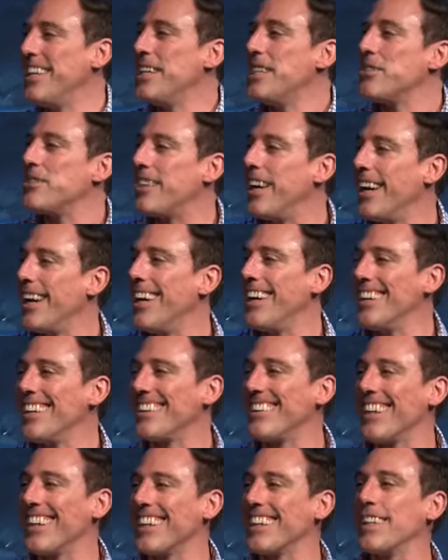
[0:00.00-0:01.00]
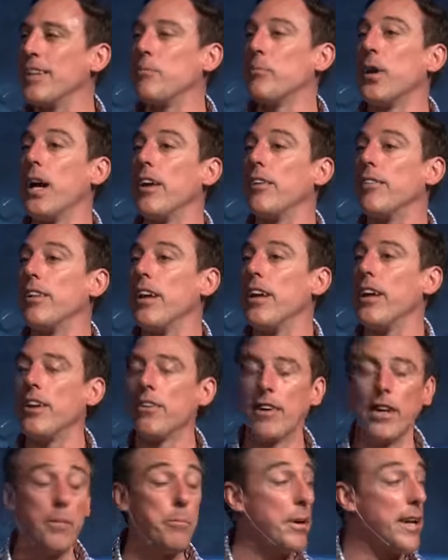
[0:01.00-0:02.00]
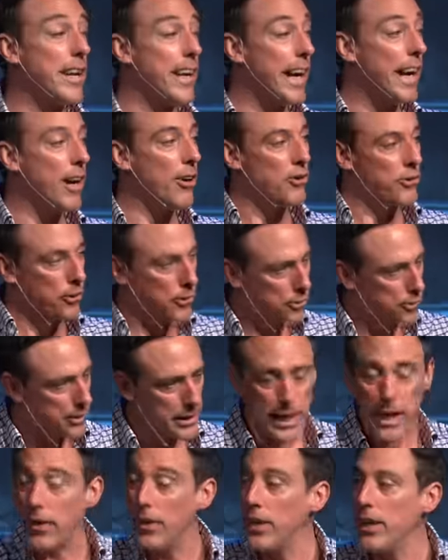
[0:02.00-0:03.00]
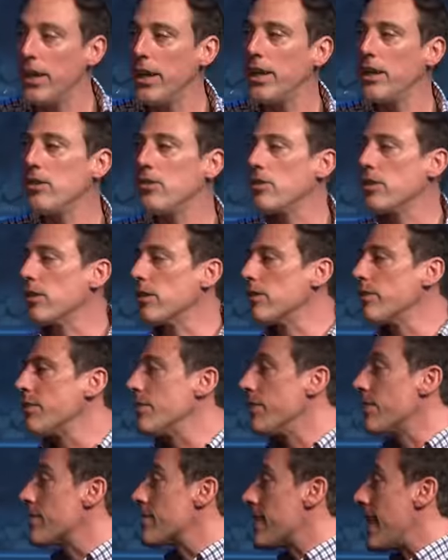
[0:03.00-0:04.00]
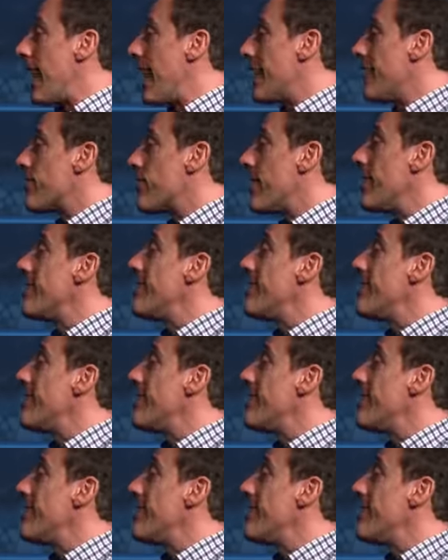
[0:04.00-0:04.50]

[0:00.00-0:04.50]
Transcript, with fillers: Take a deep breath, right? But now, don't do it now. Turn to your side and try to